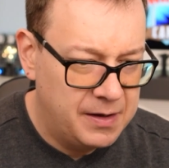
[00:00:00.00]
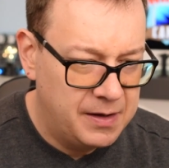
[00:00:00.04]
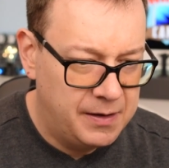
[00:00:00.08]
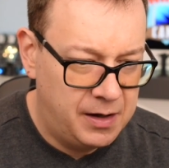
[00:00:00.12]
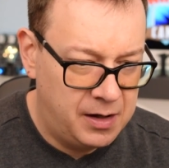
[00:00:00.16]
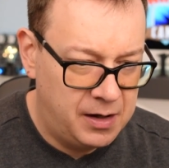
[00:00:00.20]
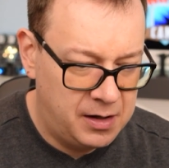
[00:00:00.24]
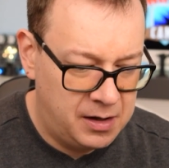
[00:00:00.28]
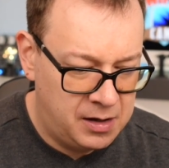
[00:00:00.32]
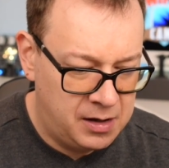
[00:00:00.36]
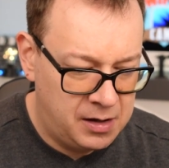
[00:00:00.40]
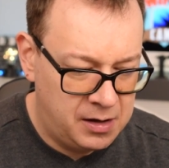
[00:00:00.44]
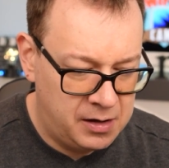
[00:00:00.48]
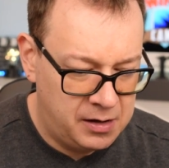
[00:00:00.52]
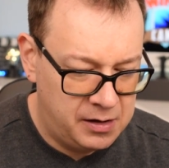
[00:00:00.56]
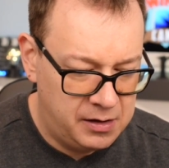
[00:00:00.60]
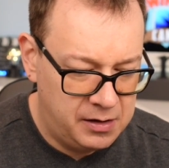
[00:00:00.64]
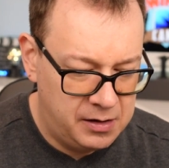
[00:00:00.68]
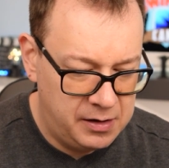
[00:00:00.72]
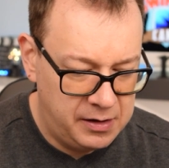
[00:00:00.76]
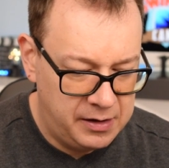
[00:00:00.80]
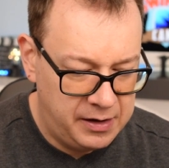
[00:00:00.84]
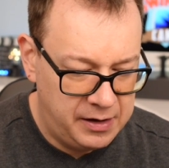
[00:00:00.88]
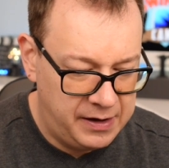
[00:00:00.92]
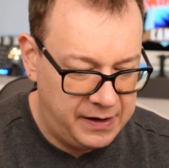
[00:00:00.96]
Uh,
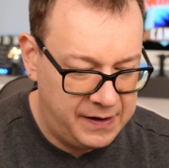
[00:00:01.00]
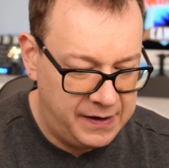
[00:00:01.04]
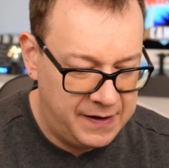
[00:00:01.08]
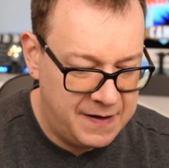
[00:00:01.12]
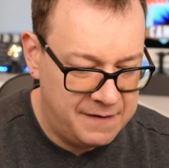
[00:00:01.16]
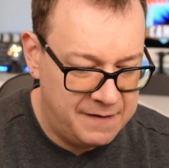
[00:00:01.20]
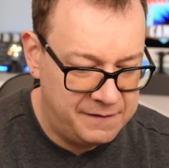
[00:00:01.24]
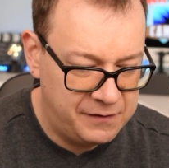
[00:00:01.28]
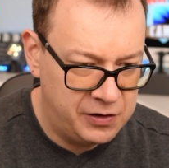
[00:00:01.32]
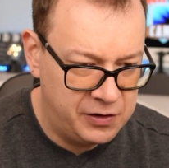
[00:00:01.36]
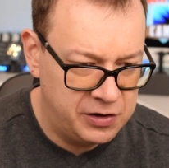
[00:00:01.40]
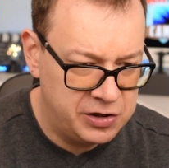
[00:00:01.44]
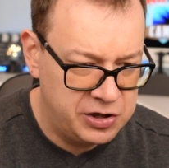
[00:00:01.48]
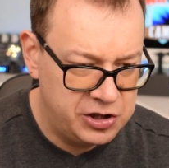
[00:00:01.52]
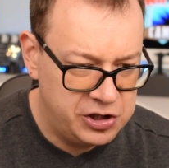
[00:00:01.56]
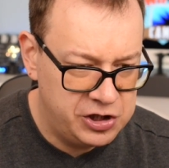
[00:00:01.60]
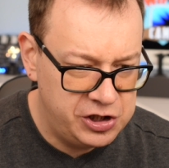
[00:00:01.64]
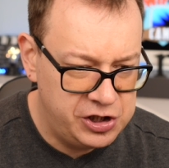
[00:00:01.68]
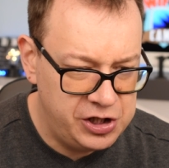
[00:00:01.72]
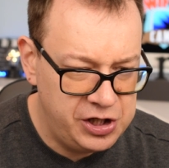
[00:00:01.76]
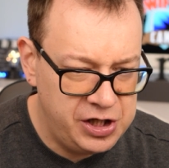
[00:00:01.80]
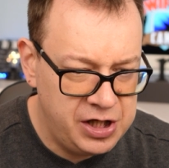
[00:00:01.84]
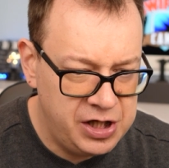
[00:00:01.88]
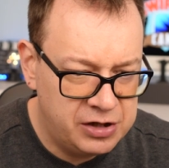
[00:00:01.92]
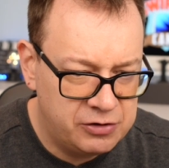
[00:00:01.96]
have a
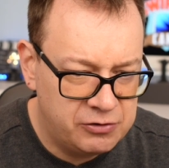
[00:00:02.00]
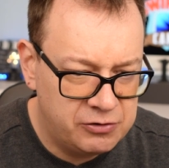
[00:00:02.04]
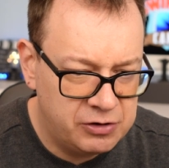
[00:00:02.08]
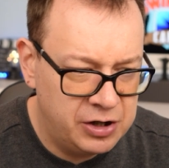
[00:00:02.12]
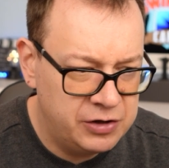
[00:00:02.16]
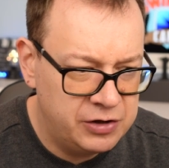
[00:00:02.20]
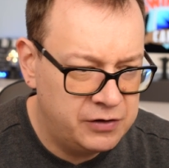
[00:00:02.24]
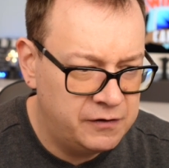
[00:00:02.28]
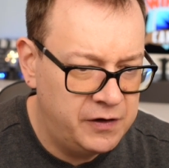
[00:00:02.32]
sheet right